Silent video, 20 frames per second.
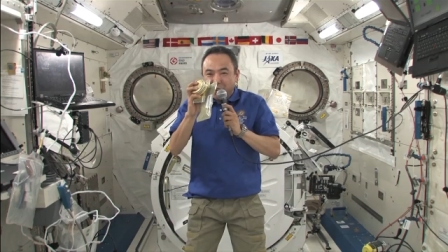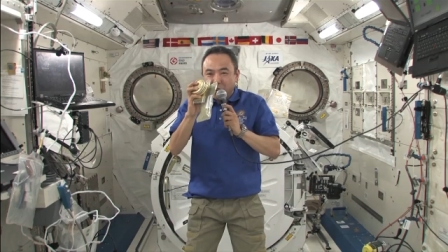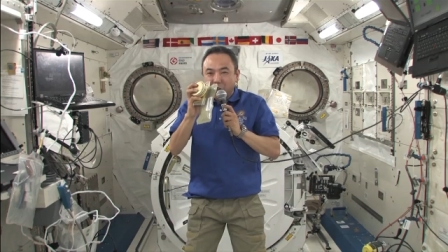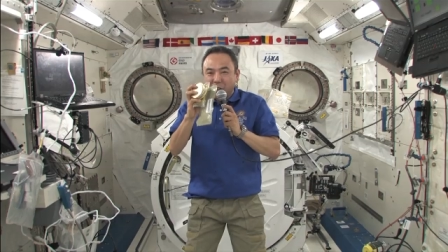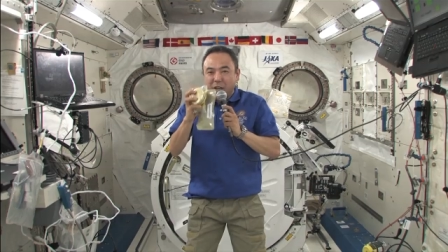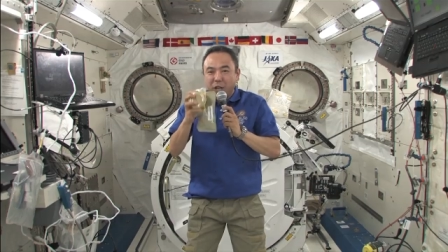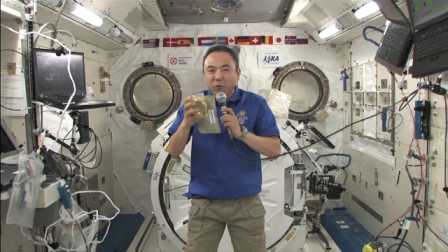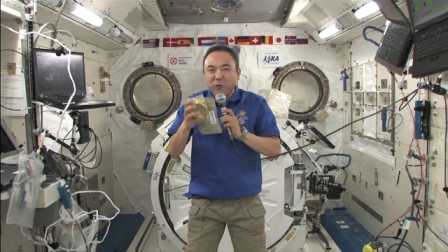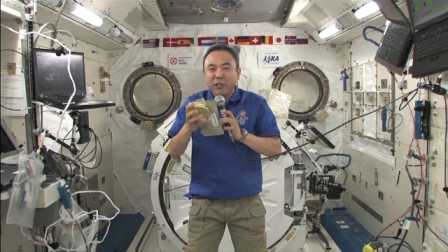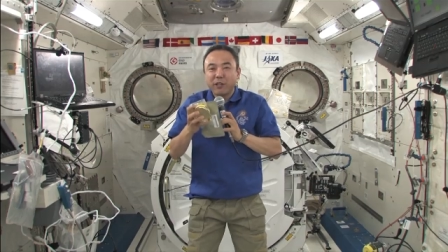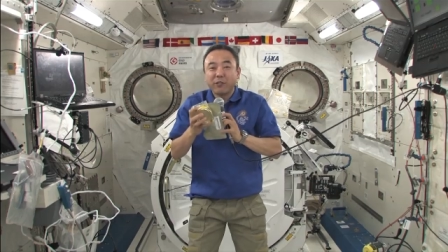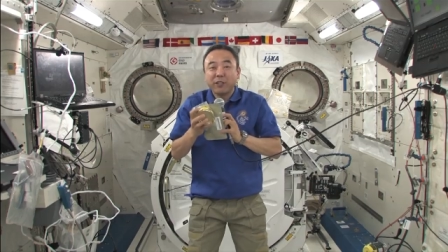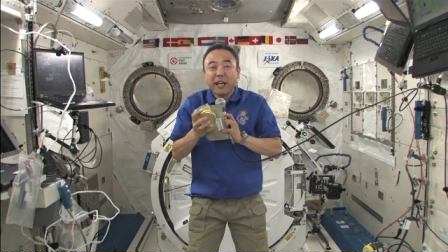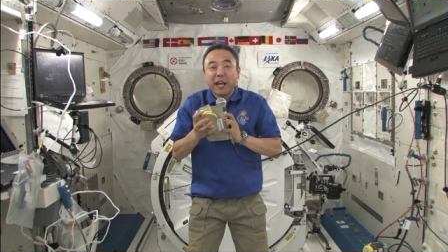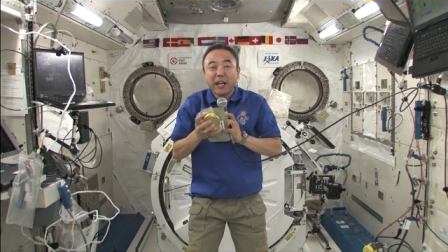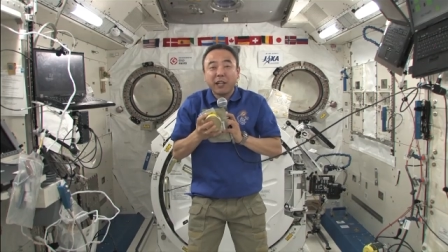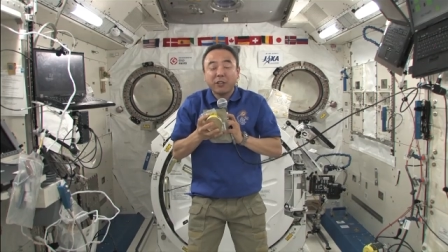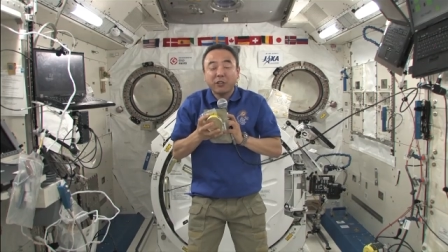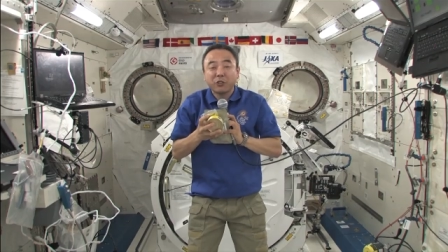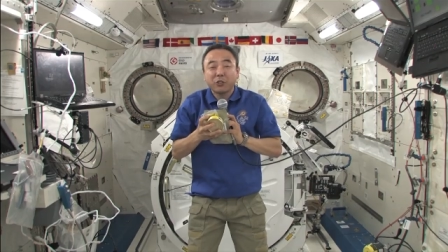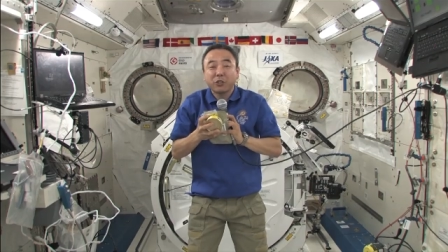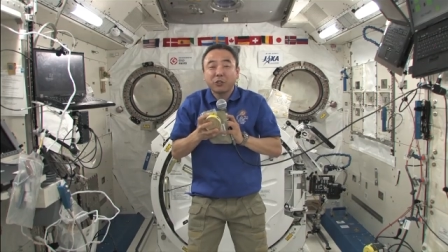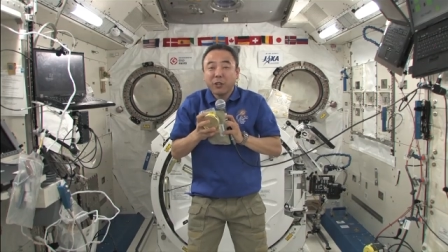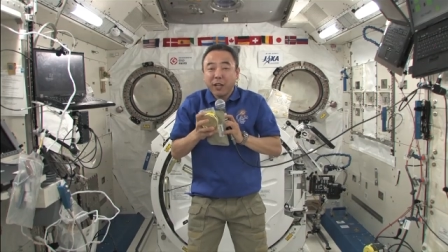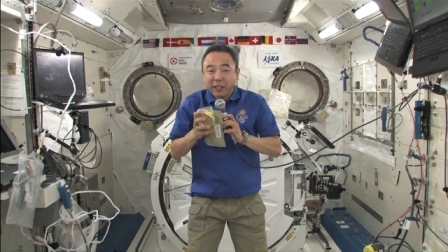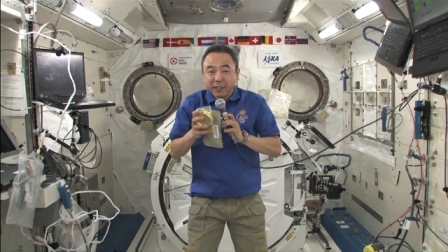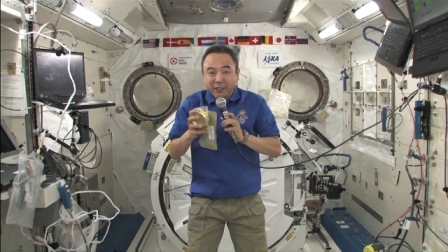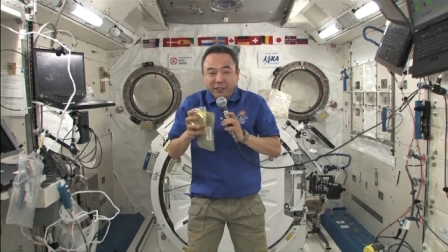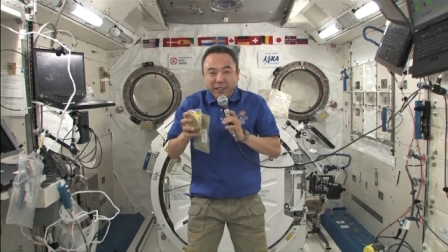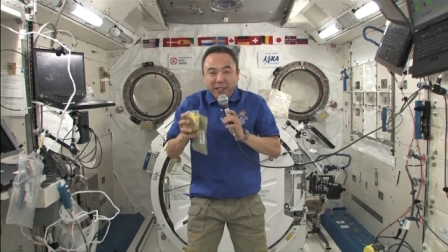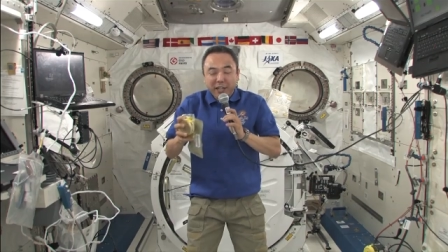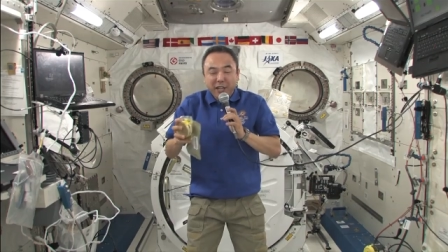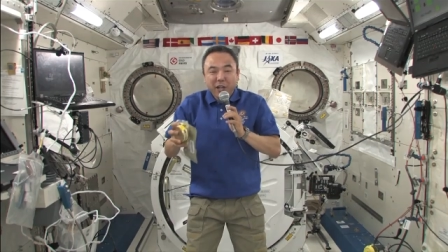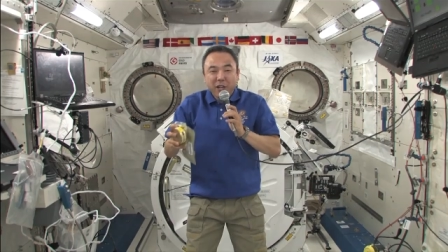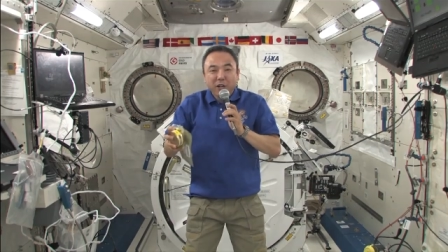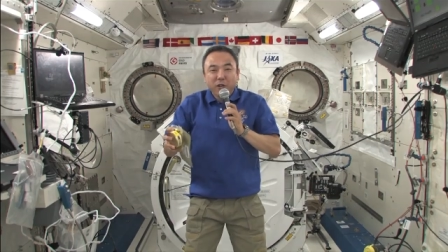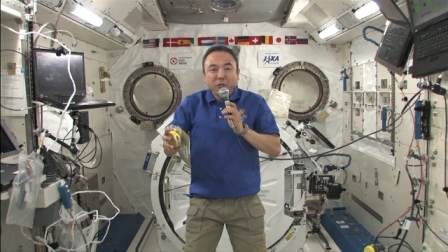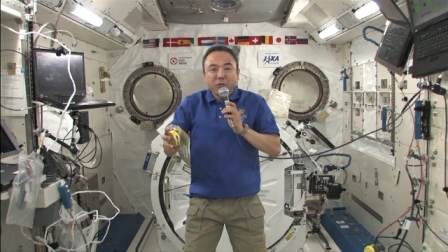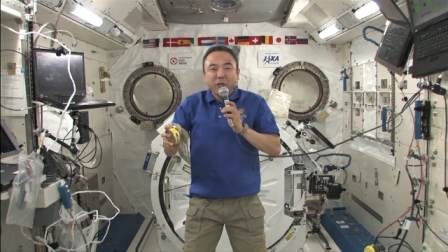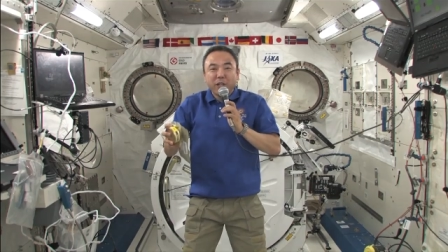okay, with regard to trash,
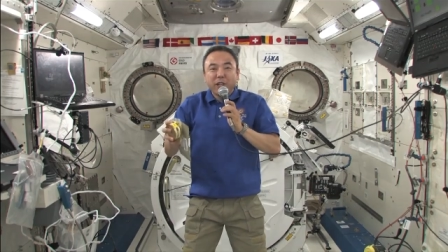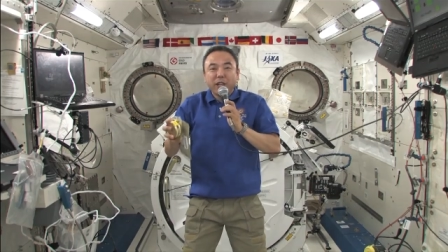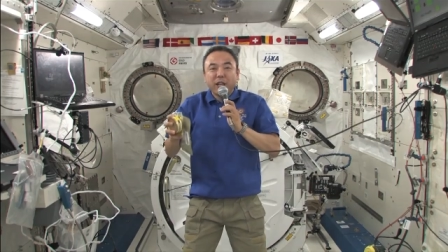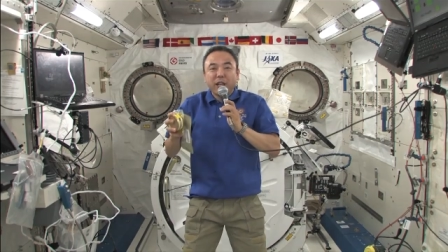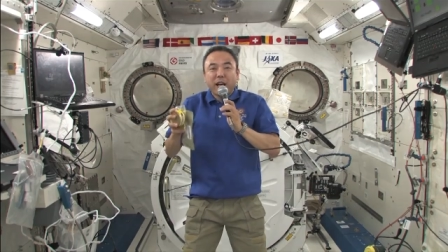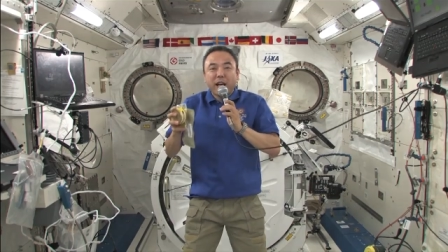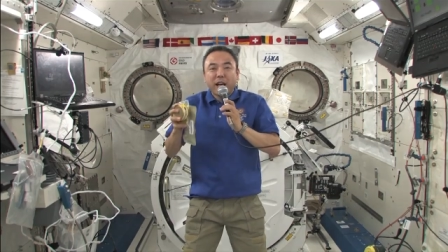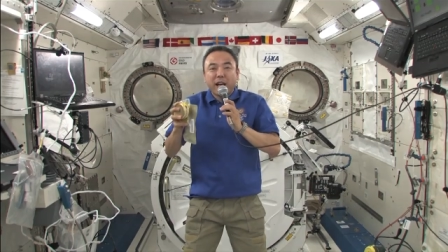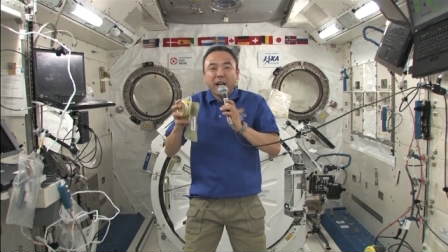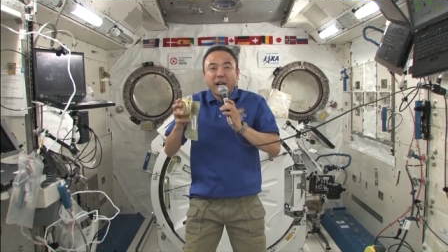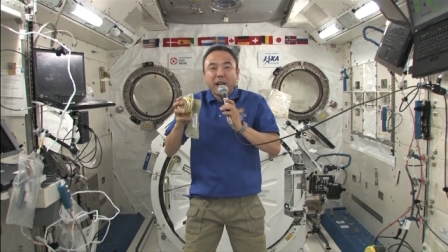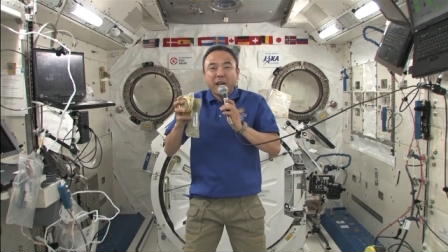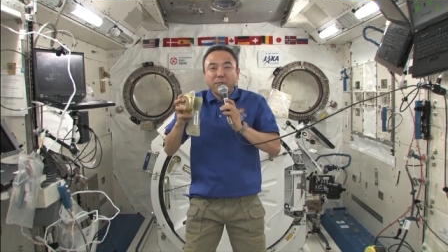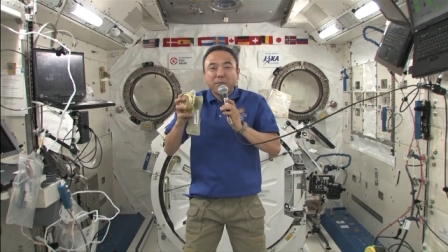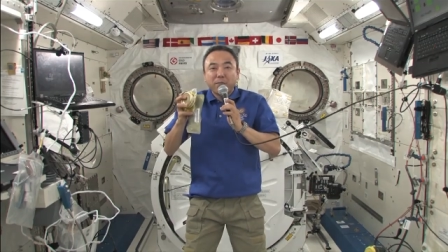we uh,